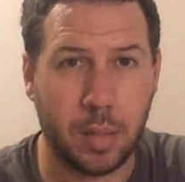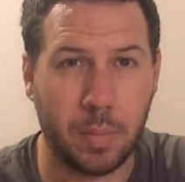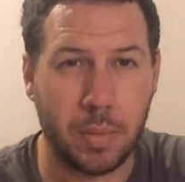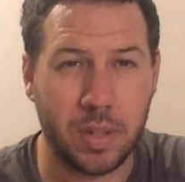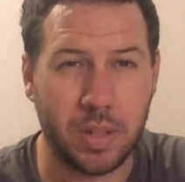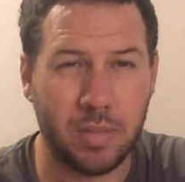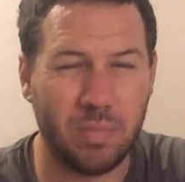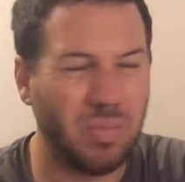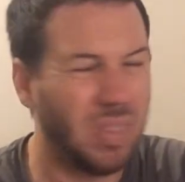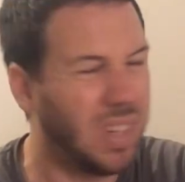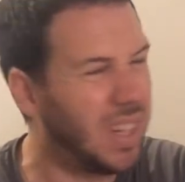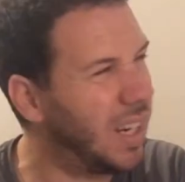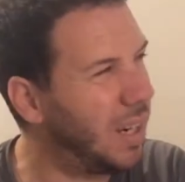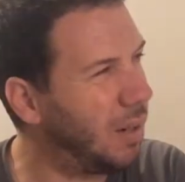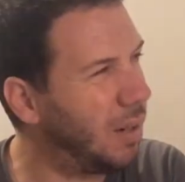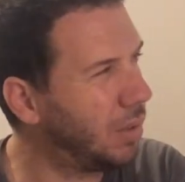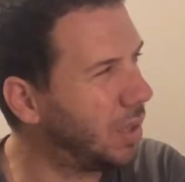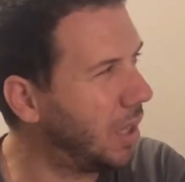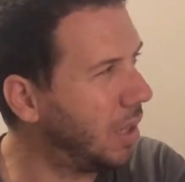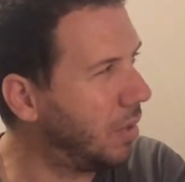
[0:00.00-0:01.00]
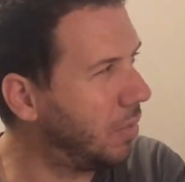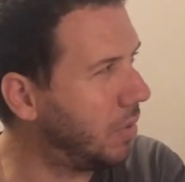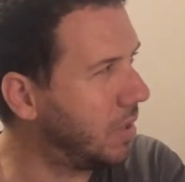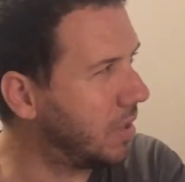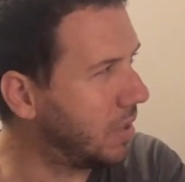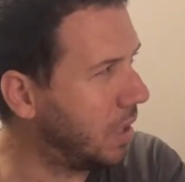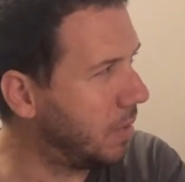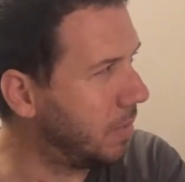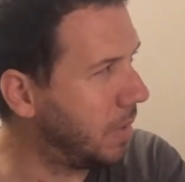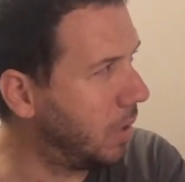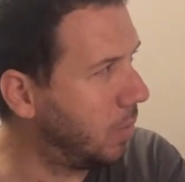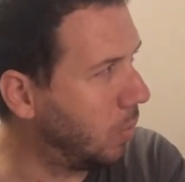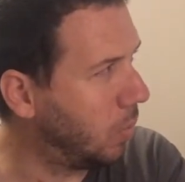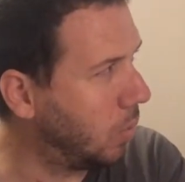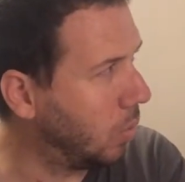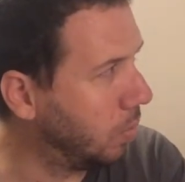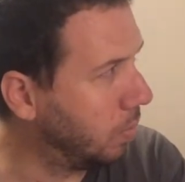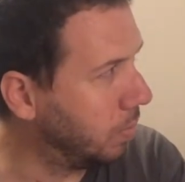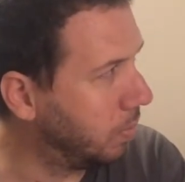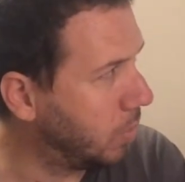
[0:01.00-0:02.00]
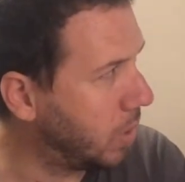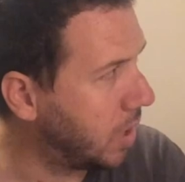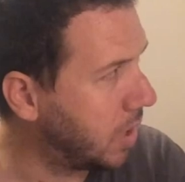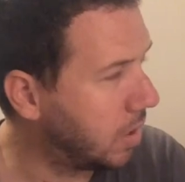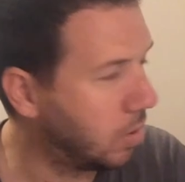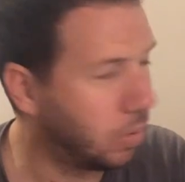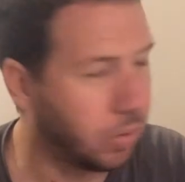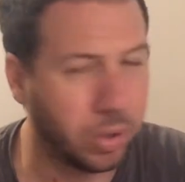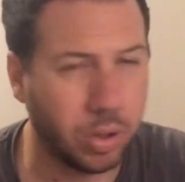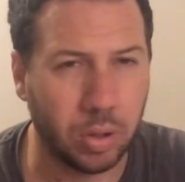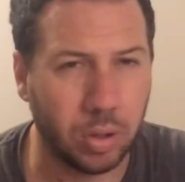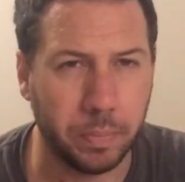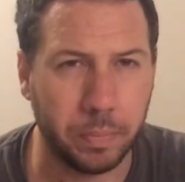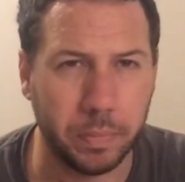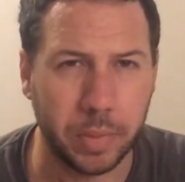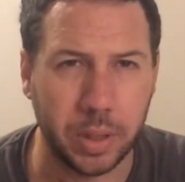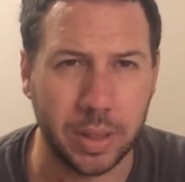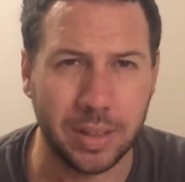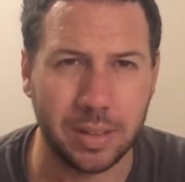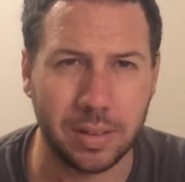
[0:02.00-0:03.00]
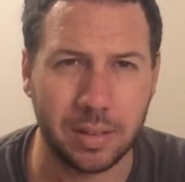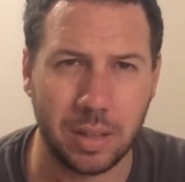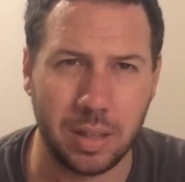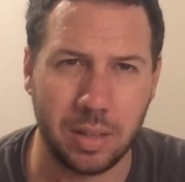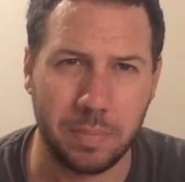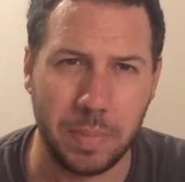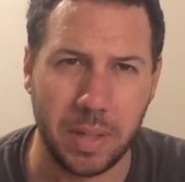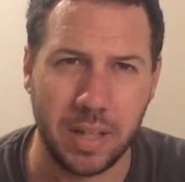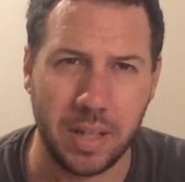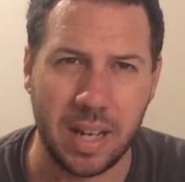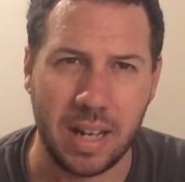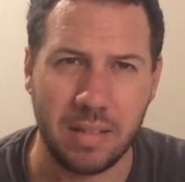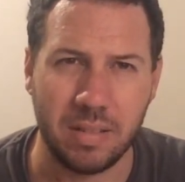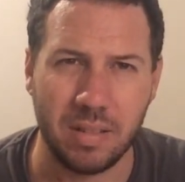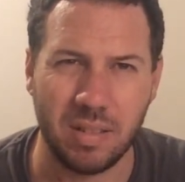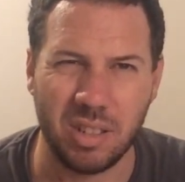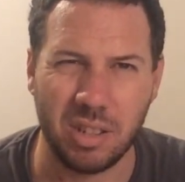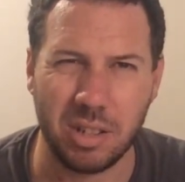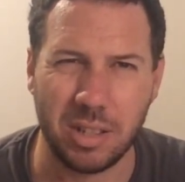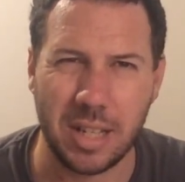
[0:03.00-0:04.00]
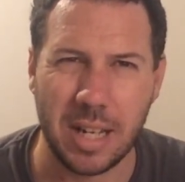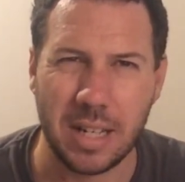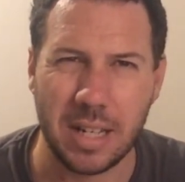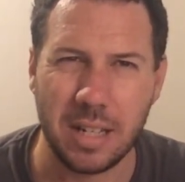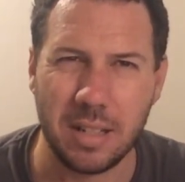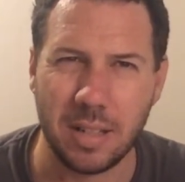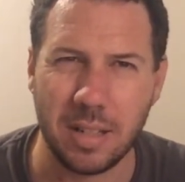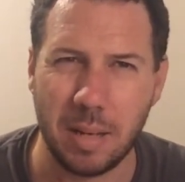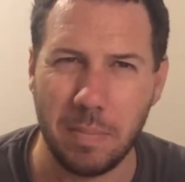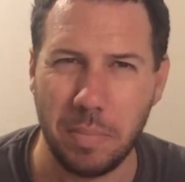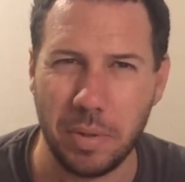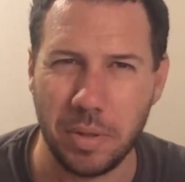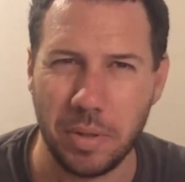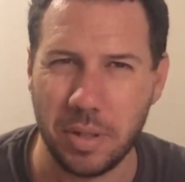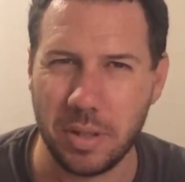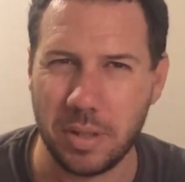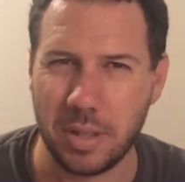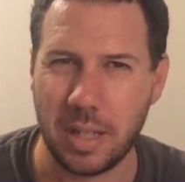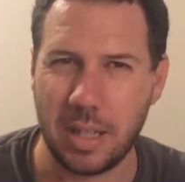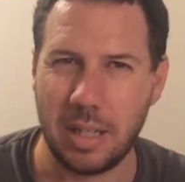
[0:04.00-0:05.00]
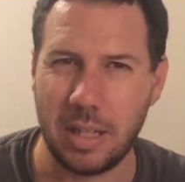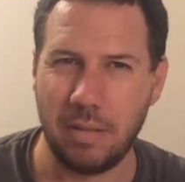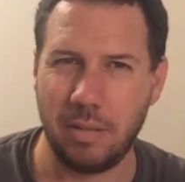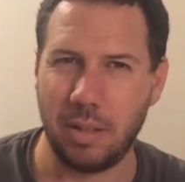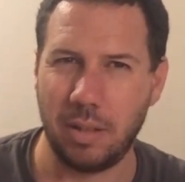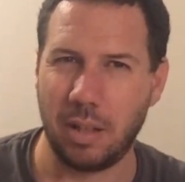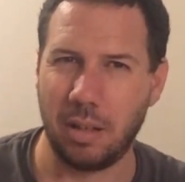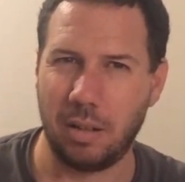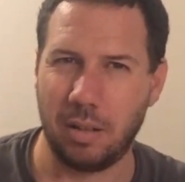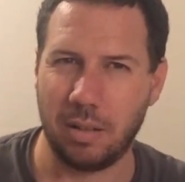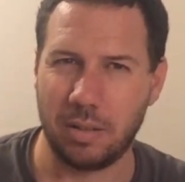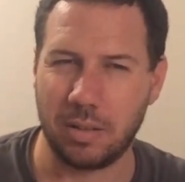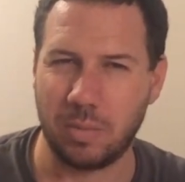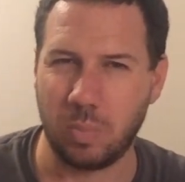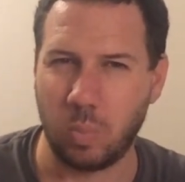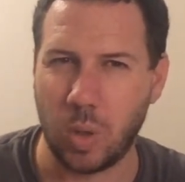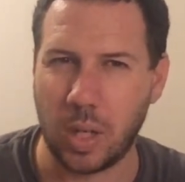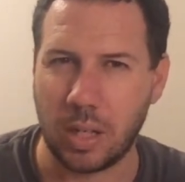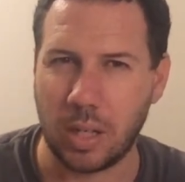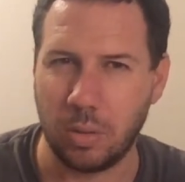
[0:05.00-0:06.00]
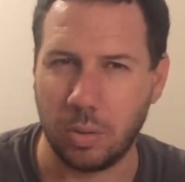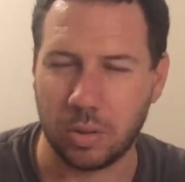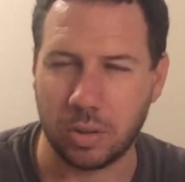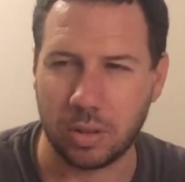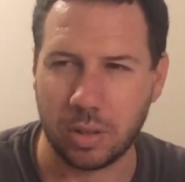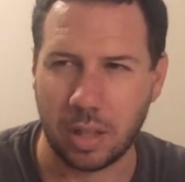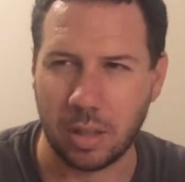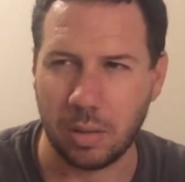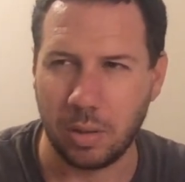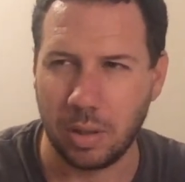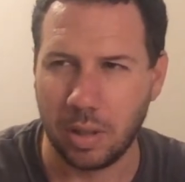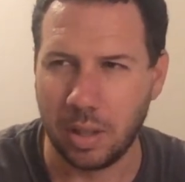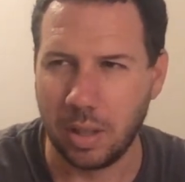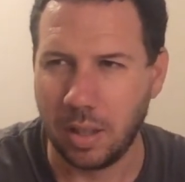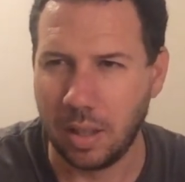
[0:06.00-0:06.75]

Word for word: coming, well, I don't know if it's going to be a warm week or not, but it's it's been that steady temperatures here in the last week or so,